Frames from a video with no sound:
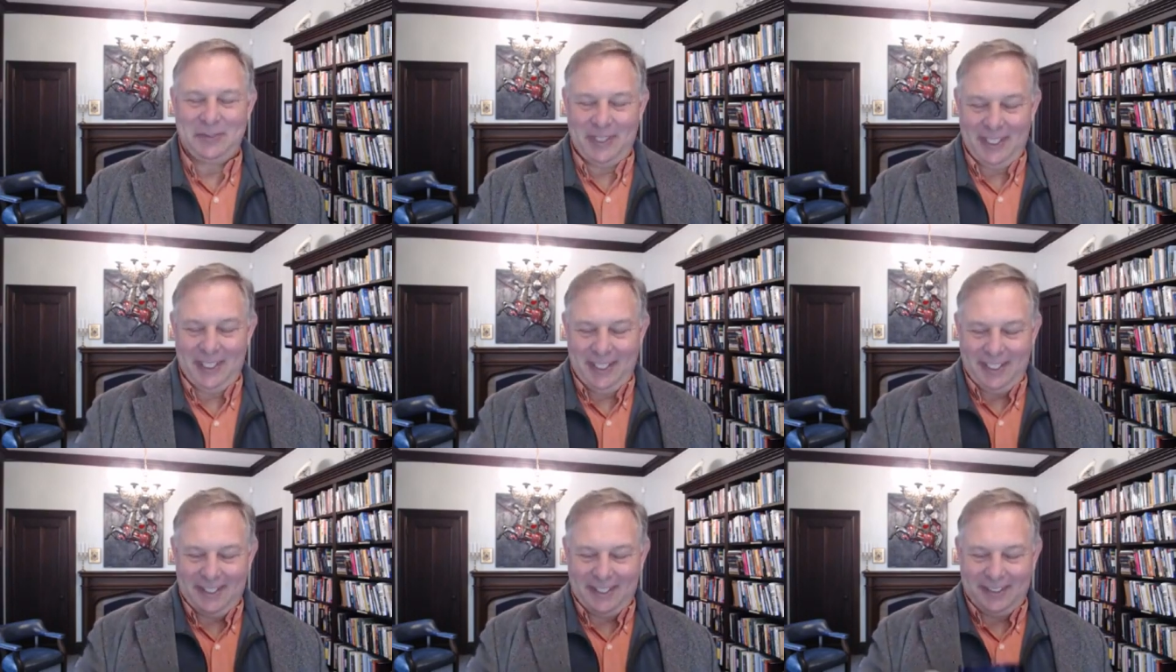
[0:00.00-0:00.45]

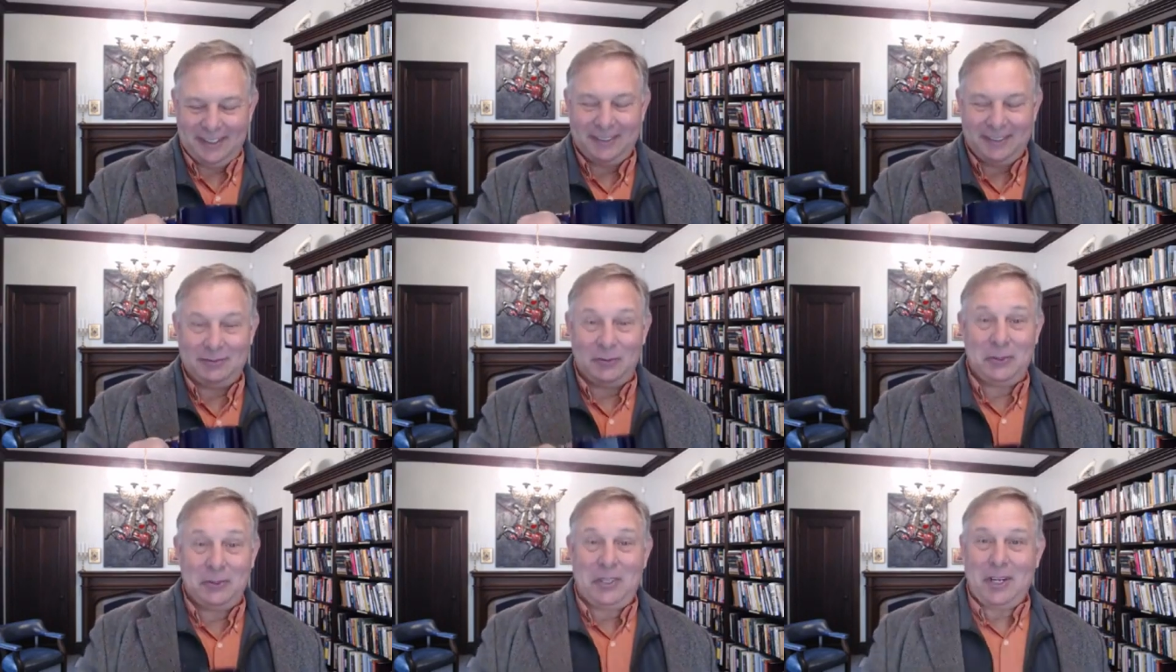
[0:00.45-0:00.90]
Wow.
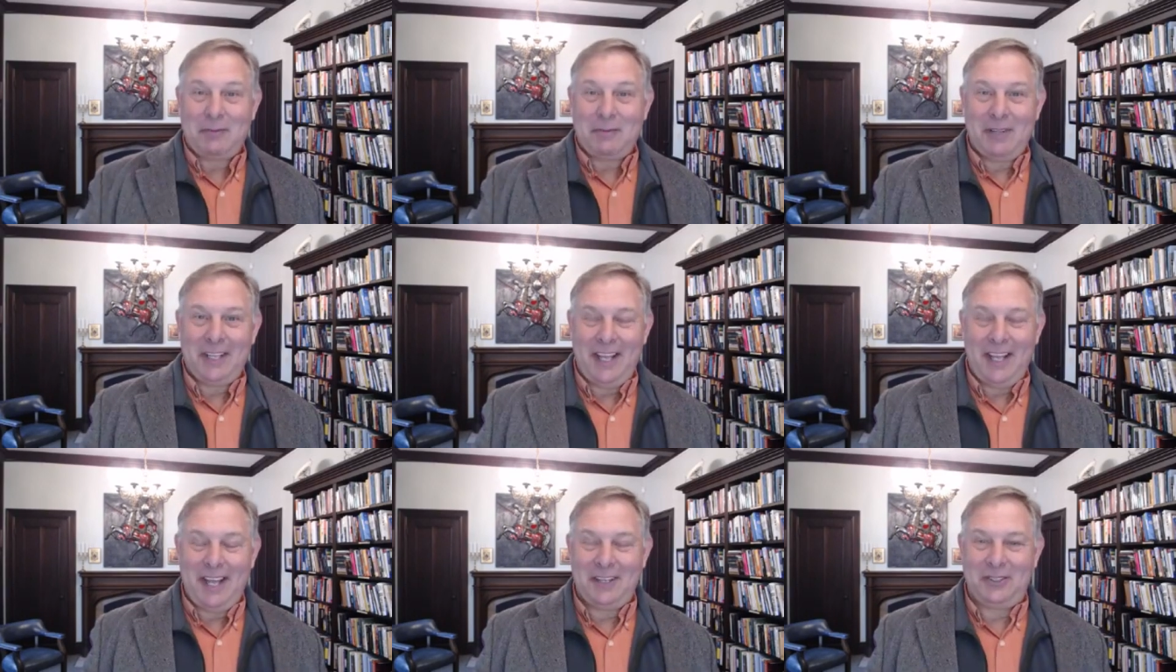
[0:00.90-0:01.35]
We'll talk
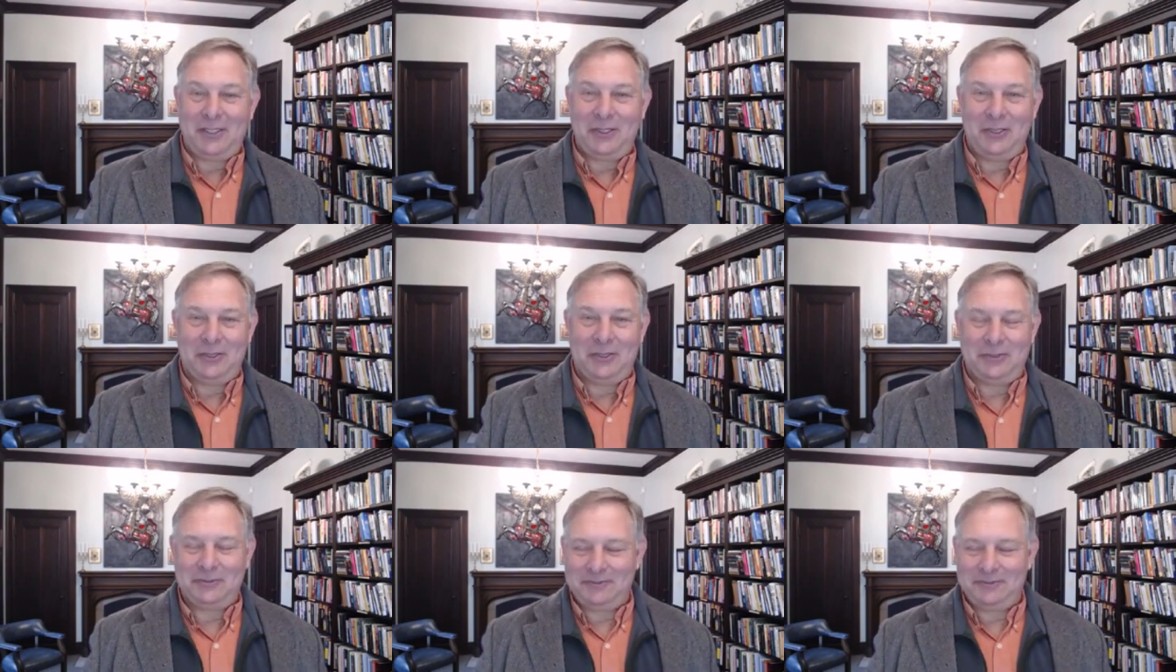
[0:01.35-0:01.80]
about that
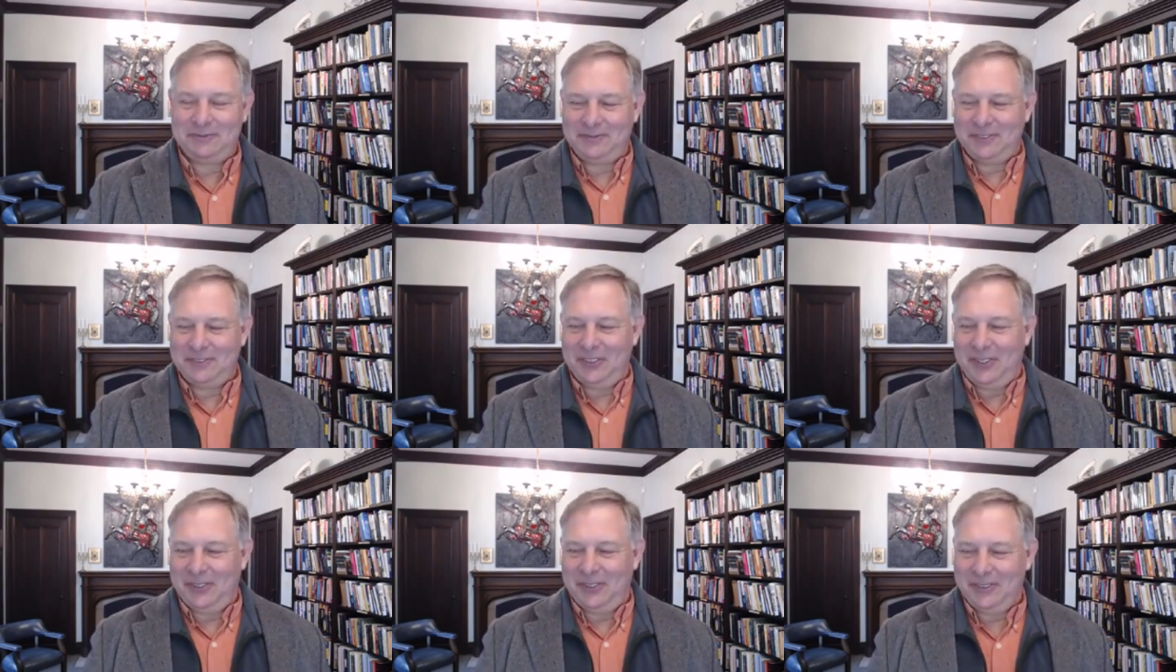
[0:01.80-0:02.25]
too.
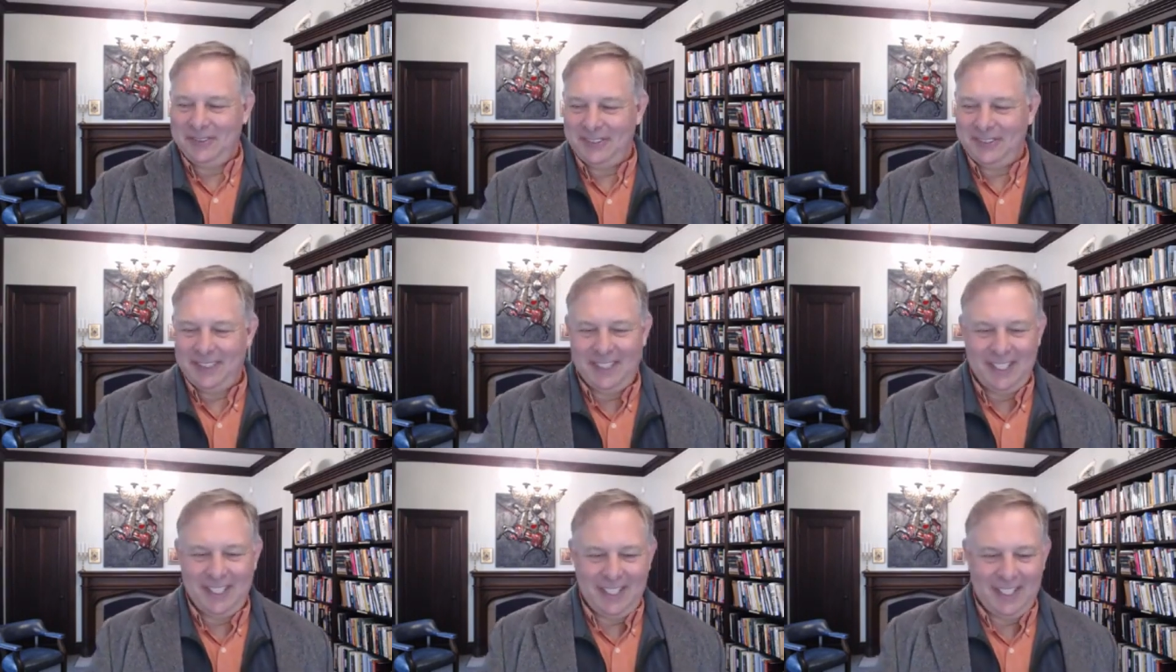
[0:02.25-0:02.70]
So,
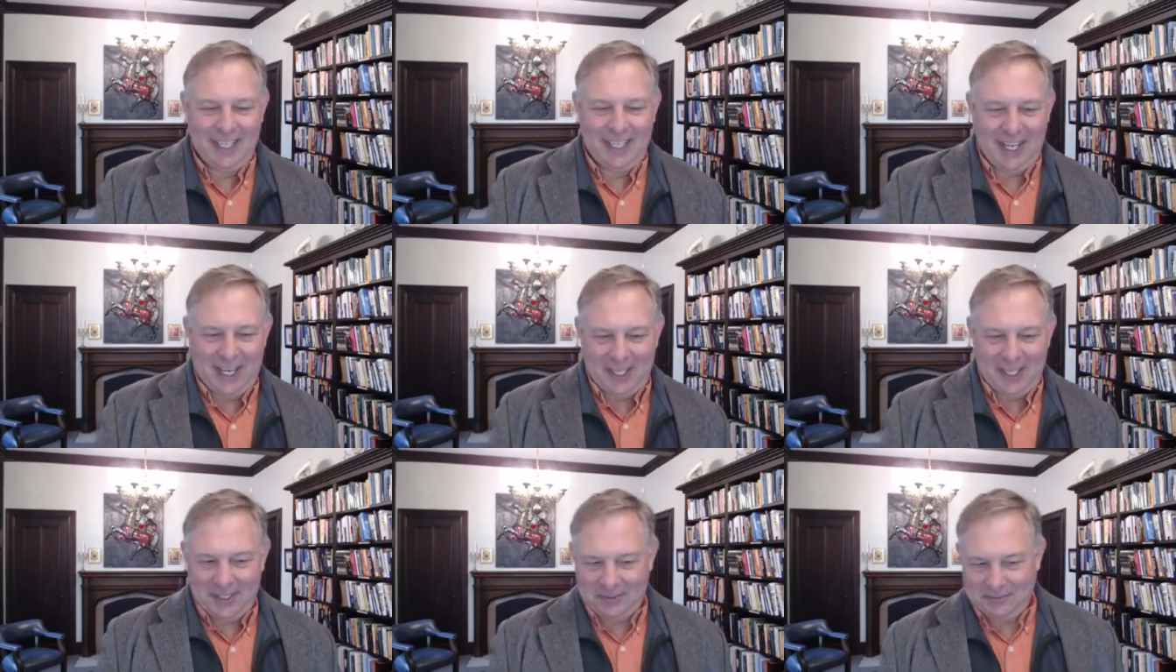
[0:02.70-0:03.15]

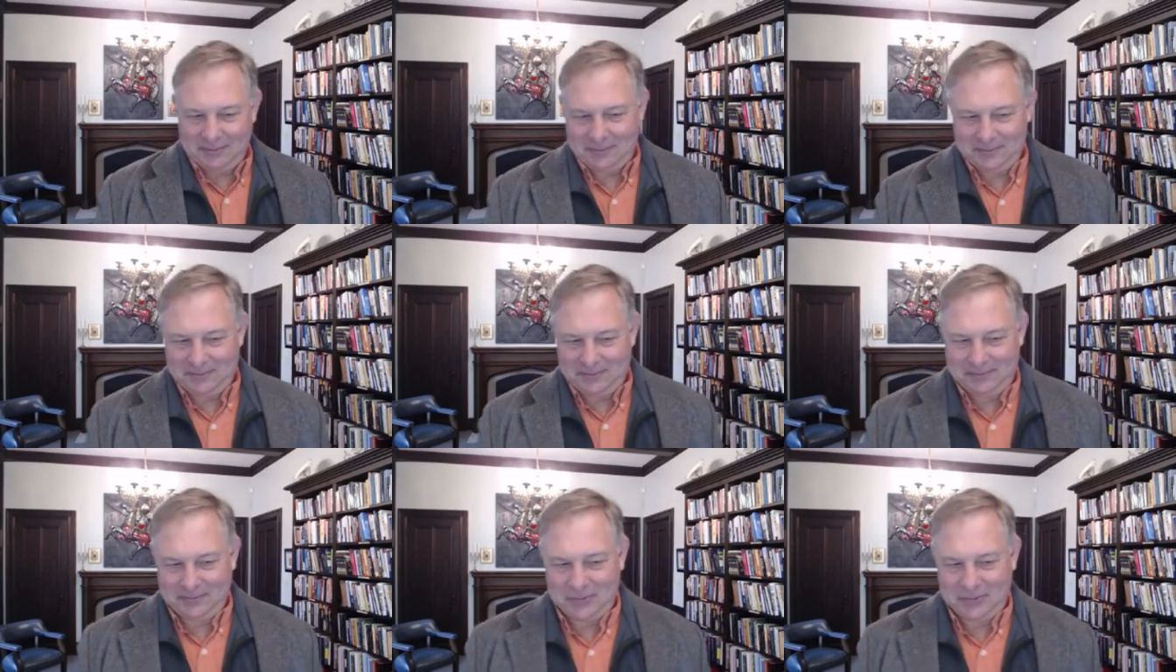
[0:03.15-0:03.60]
I don't.
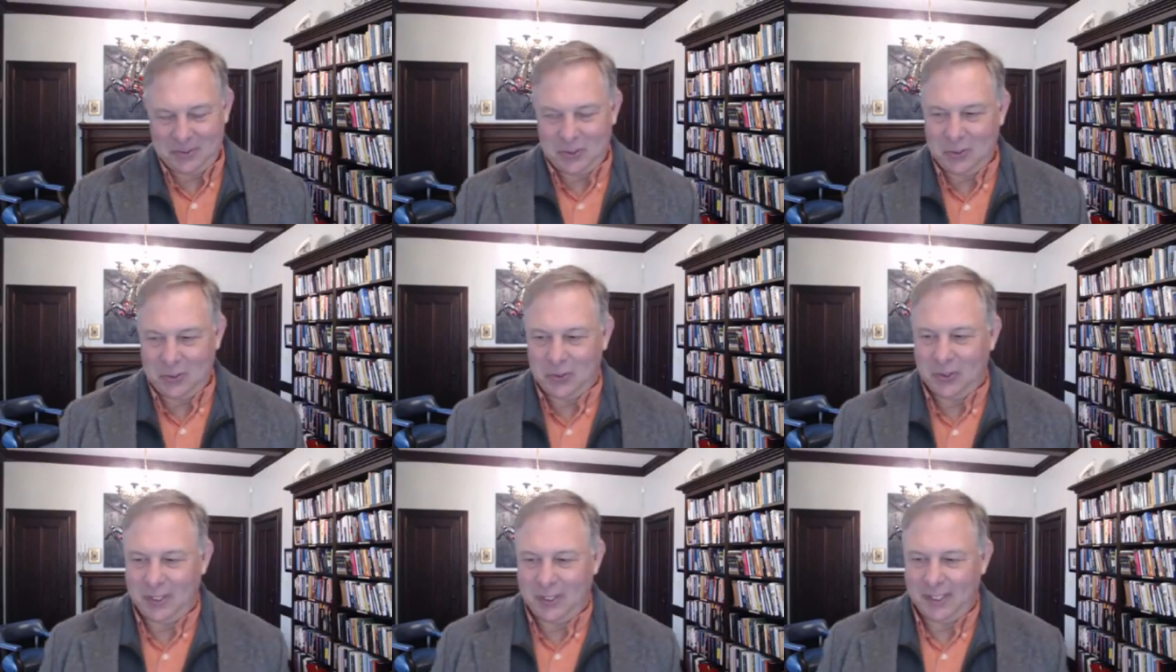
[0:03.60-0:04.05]

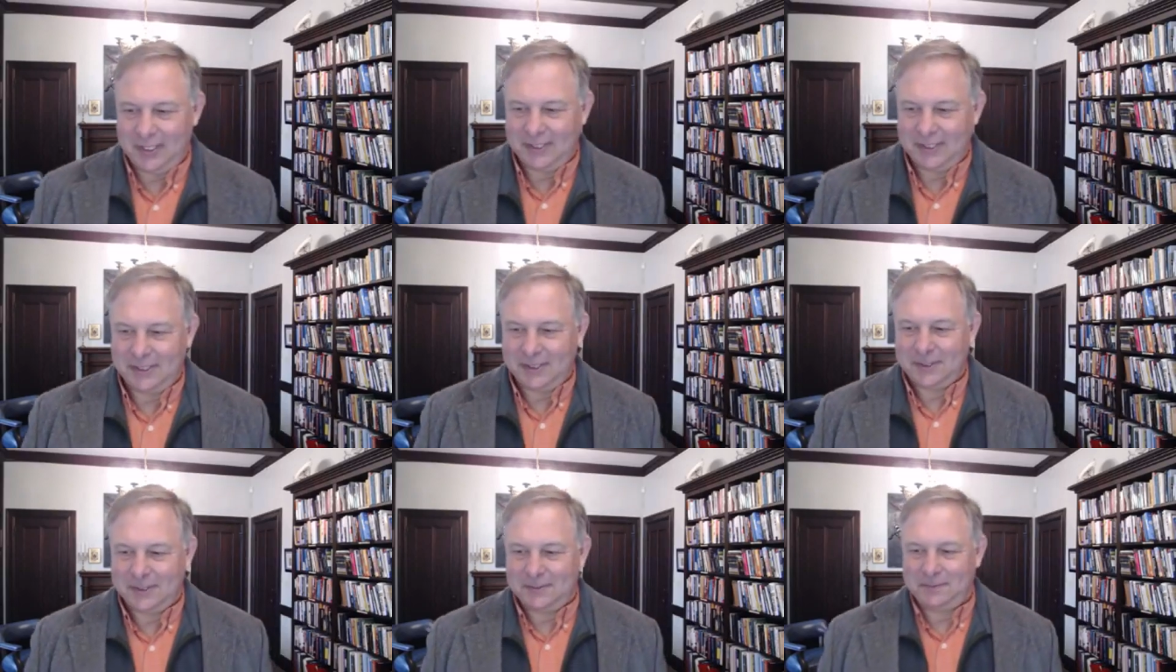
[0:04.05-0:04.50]

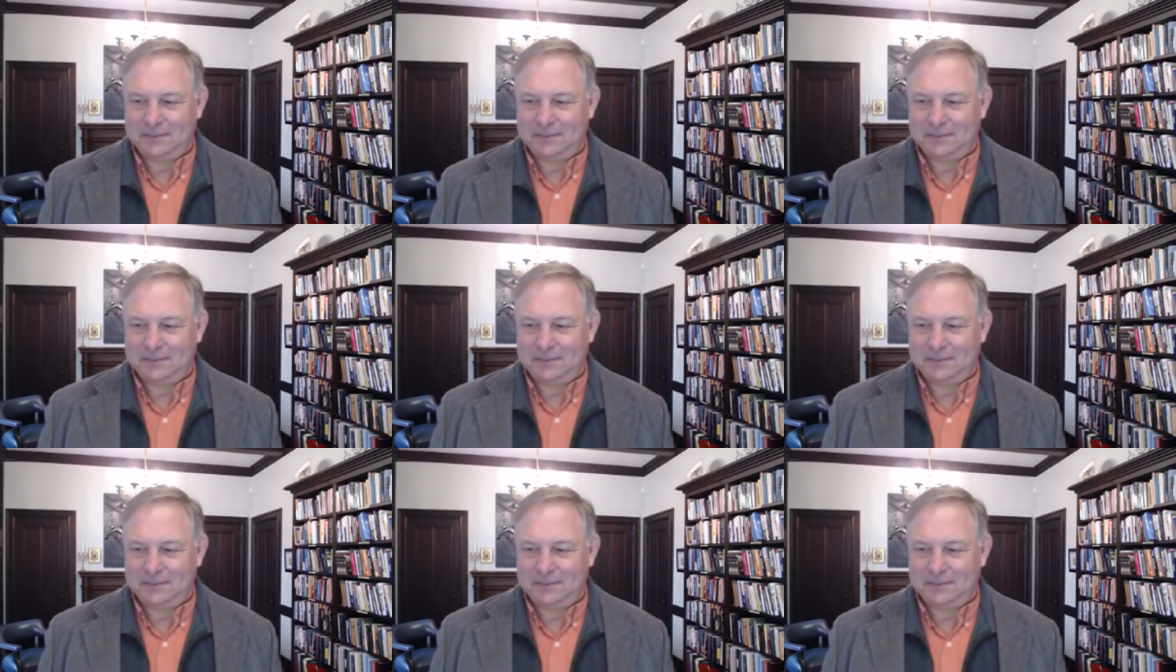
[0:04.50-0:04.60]
Glorious.